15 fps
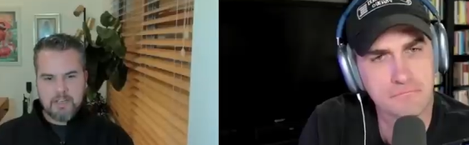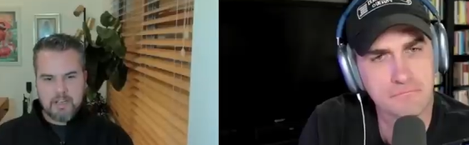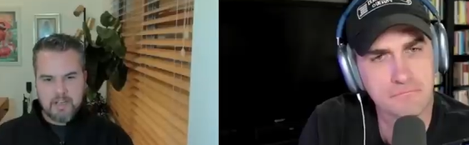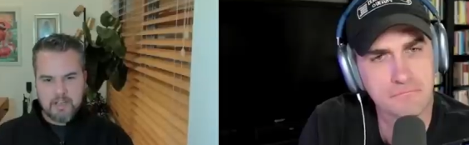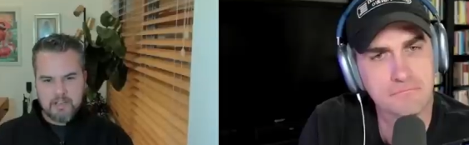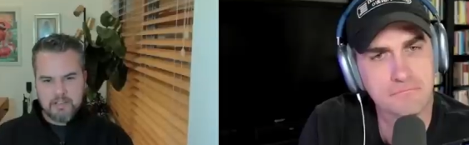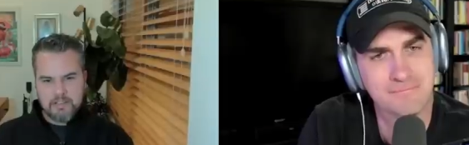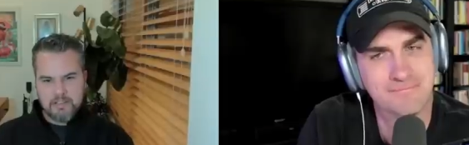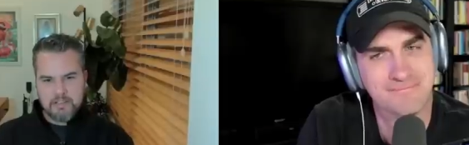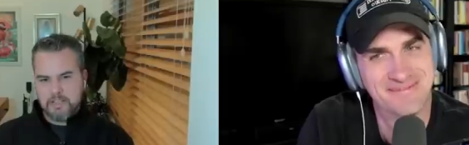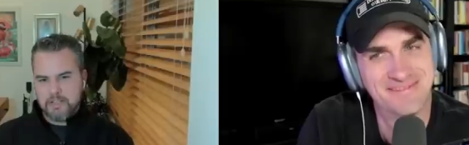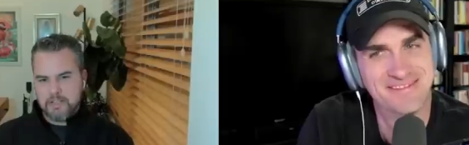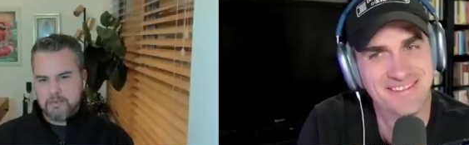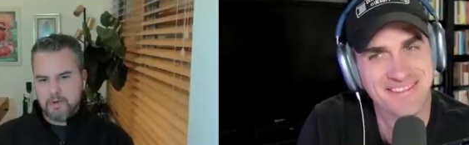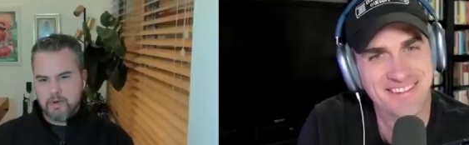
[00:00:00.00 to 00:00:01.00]
Speaker 1: Gox, you
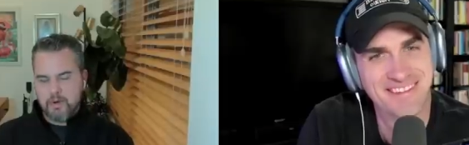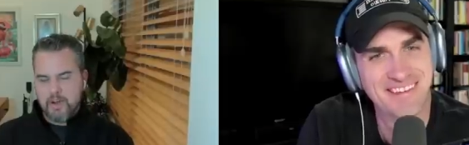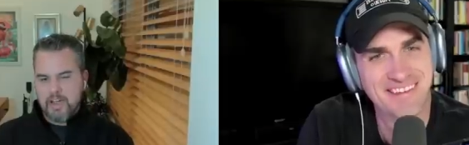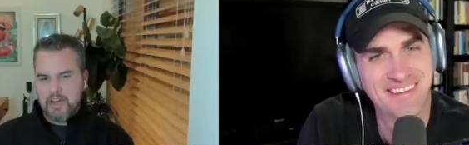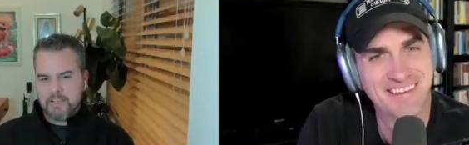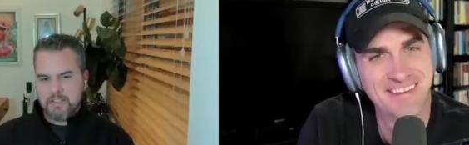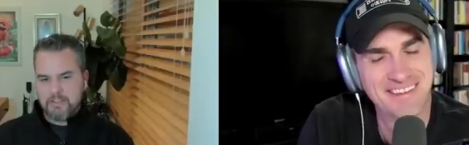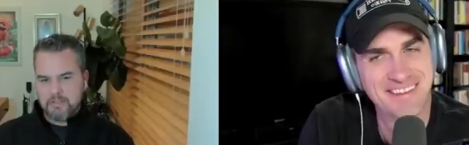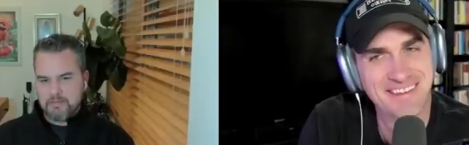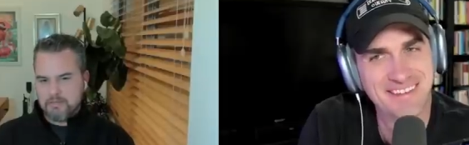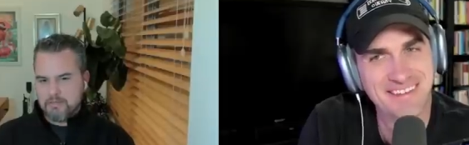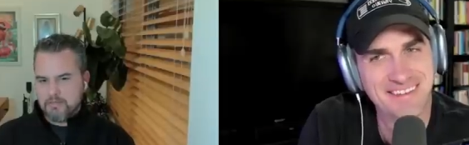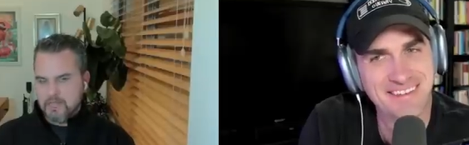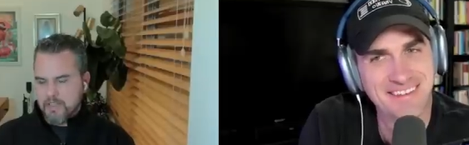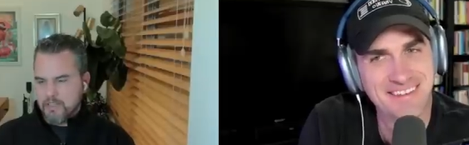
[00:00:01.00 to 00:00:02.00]
know, crash
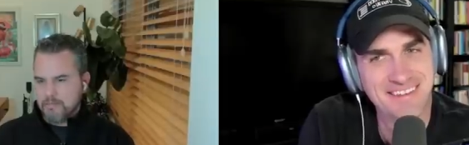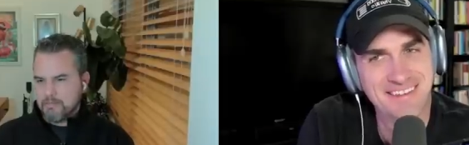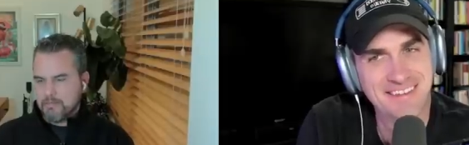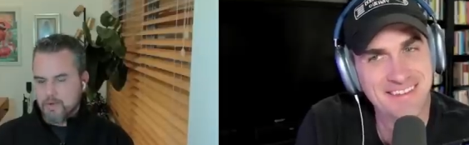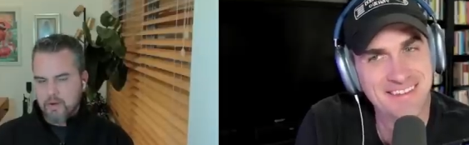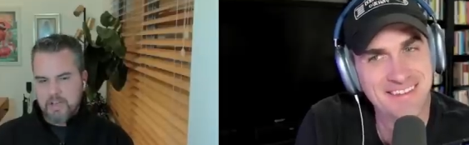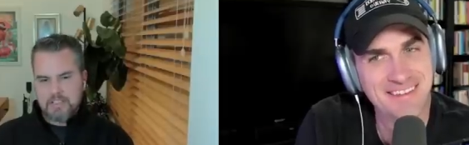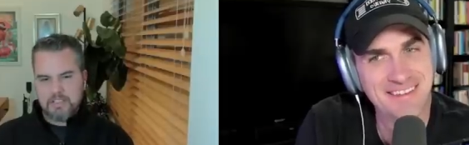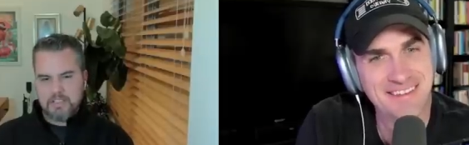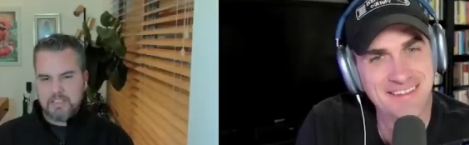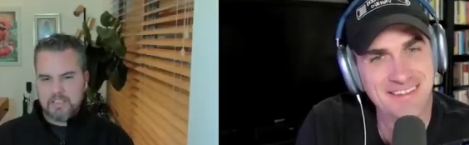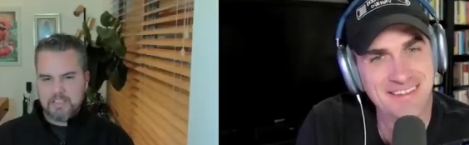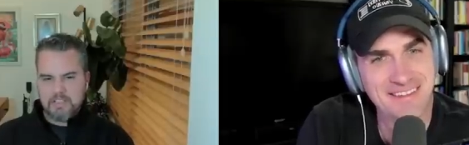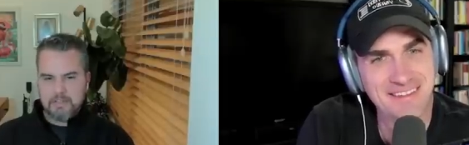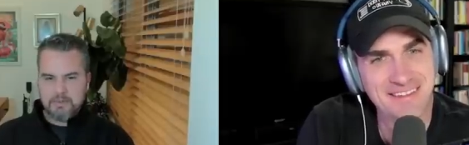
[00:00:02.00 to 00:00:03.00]
and, and
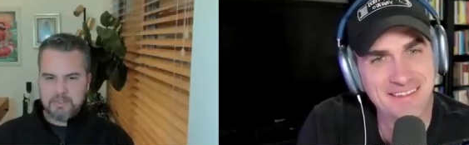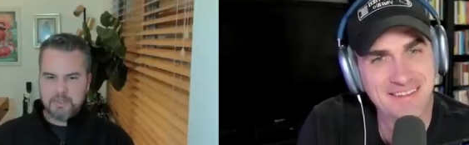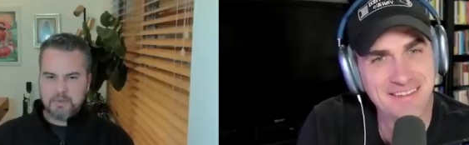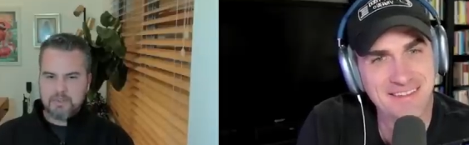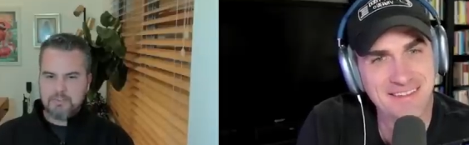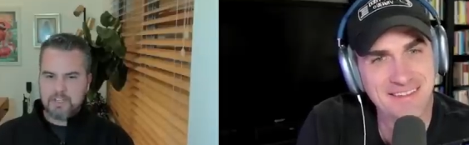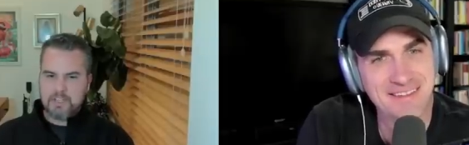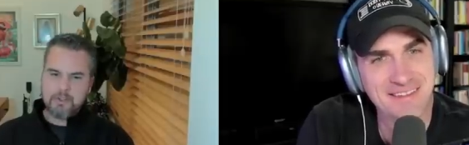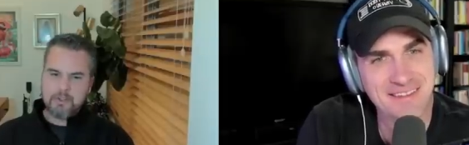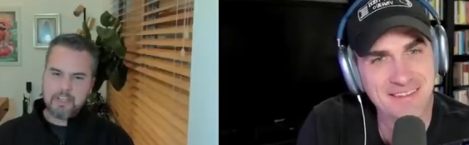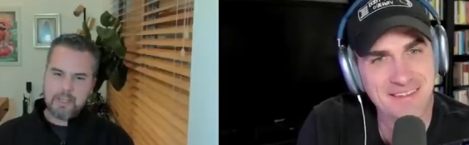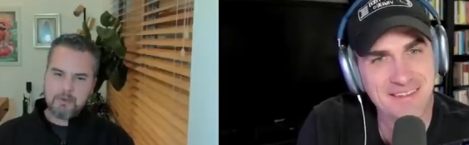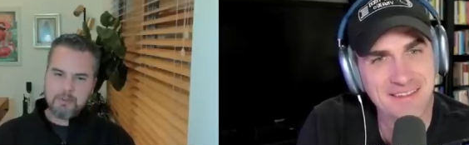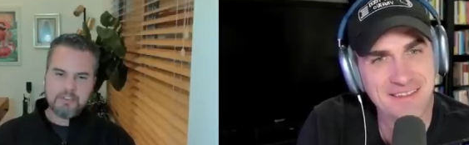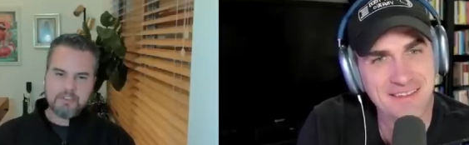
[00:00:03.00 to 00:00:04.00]
craziness. It was sort of like,
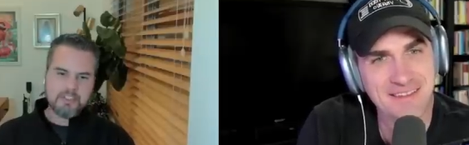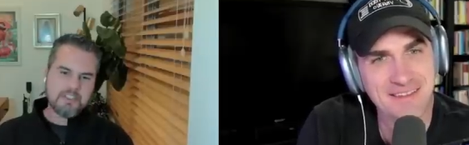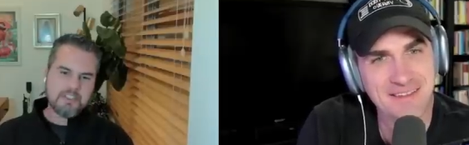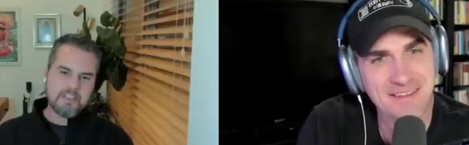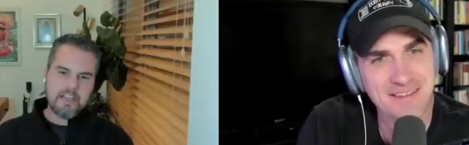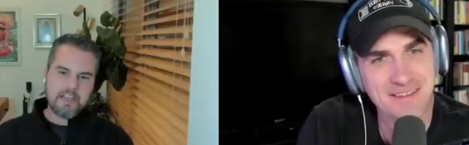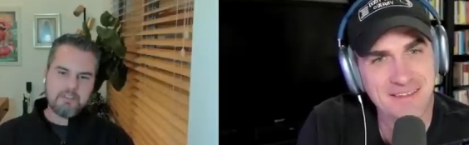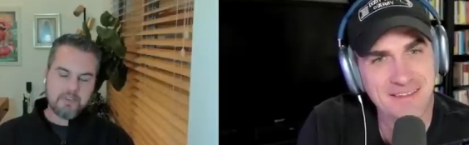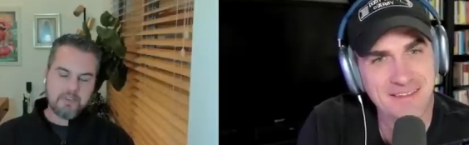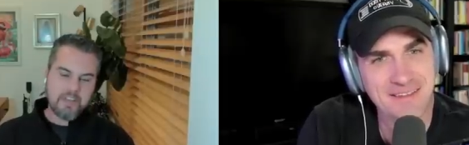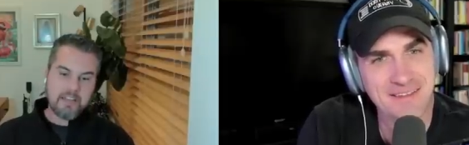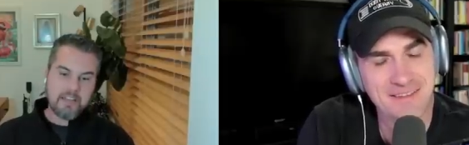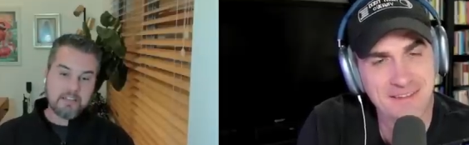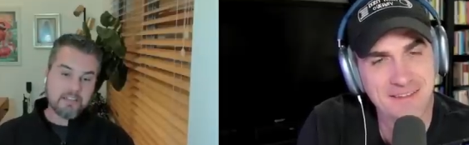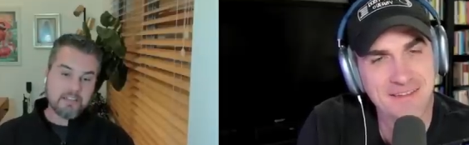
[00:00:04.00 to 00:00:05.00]
okay, well, if it didn't die after
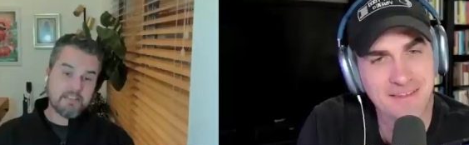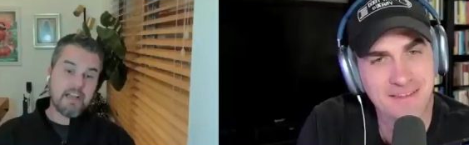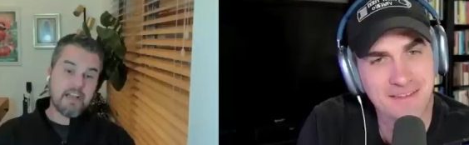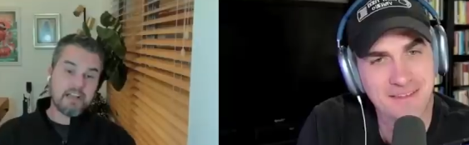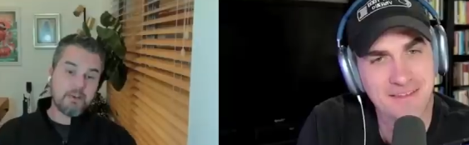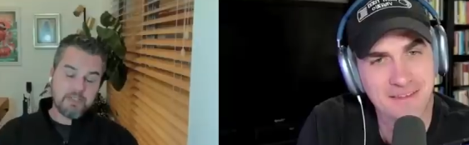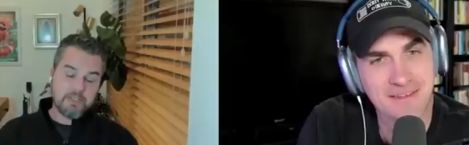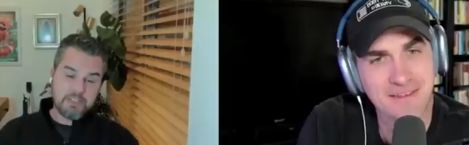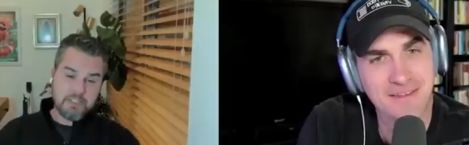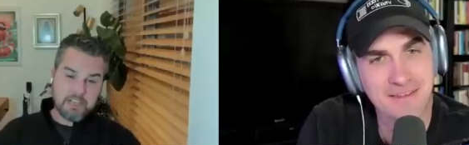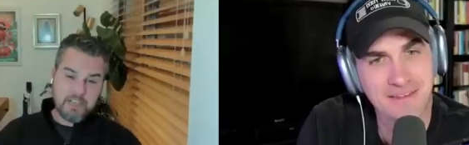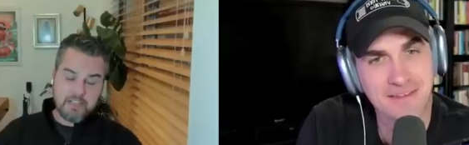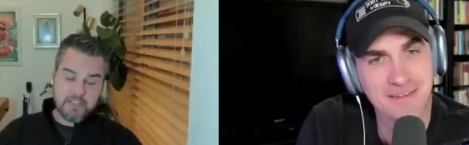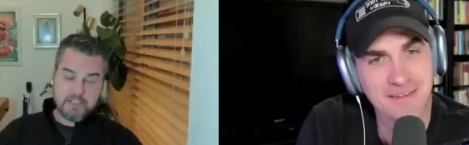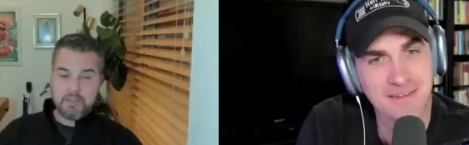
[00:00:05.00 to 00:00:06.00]
that, then it's not going to
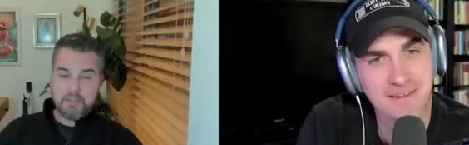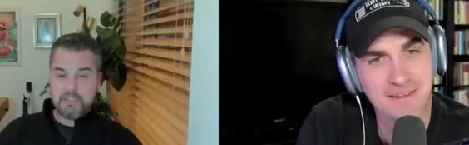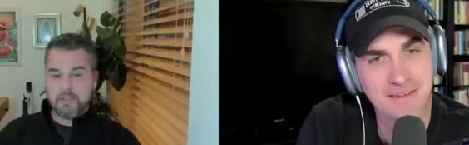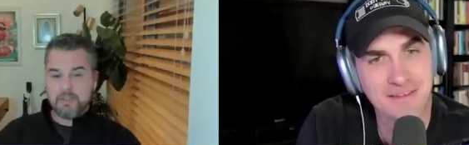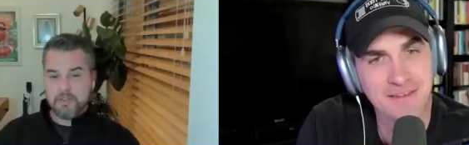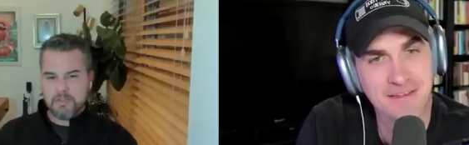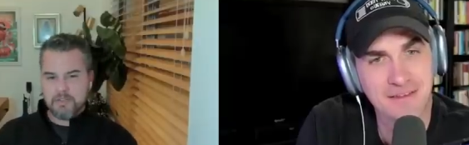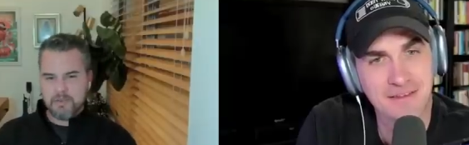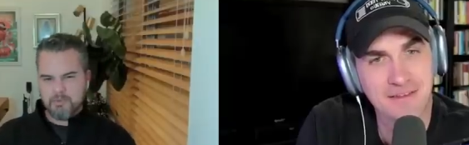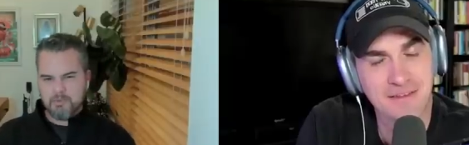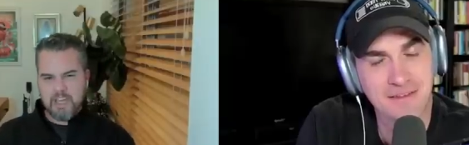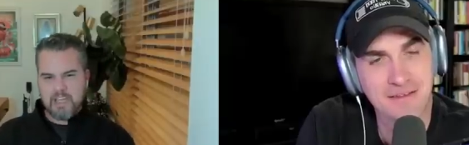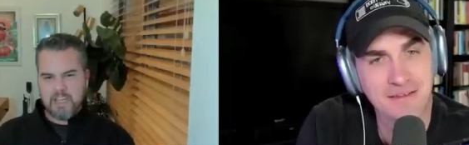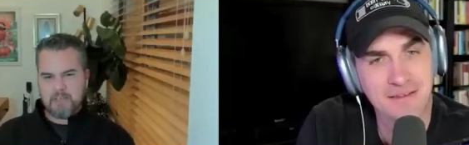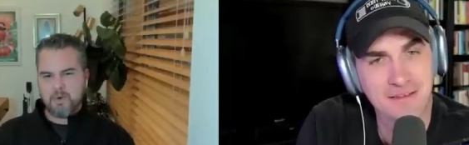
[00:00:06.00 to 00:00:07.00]
die. So I started sort of
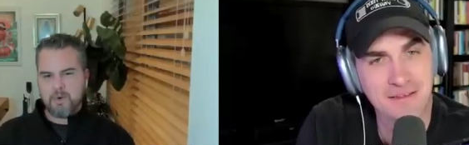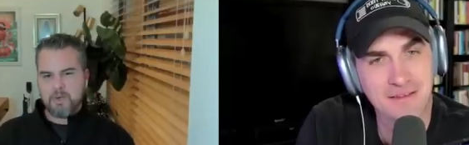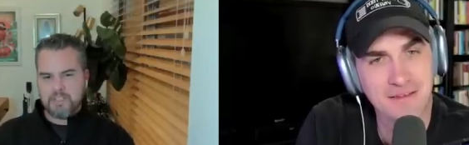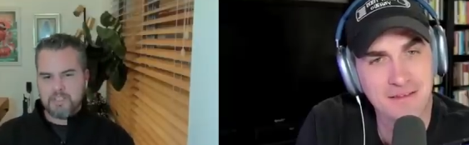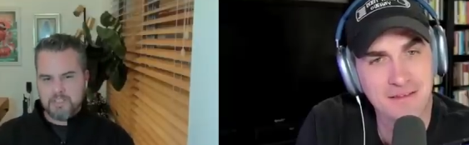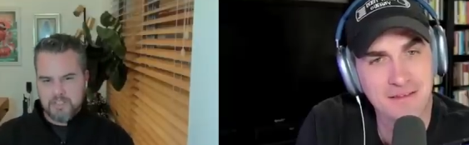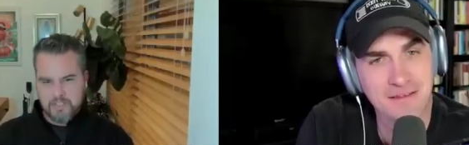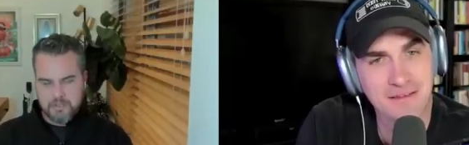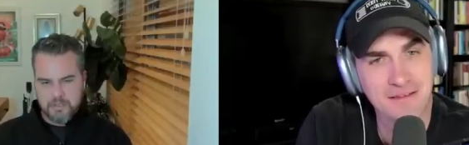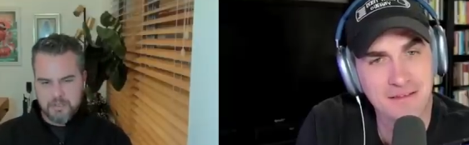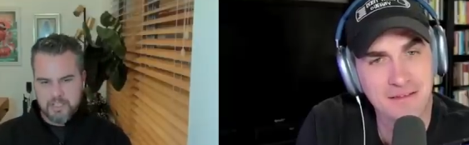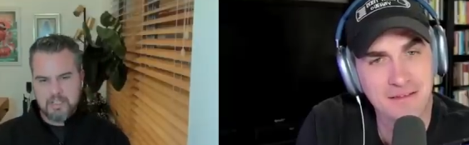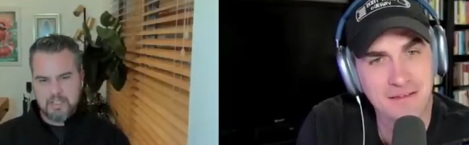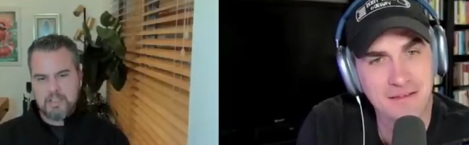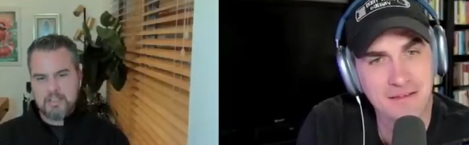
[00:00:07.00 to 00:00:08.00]
paying more attention to
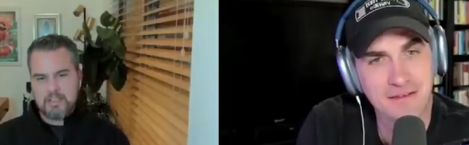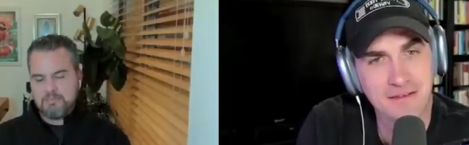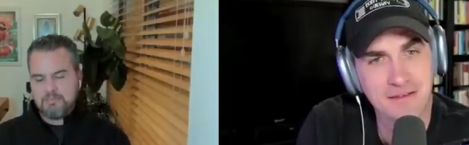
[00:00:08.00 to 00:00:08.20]
it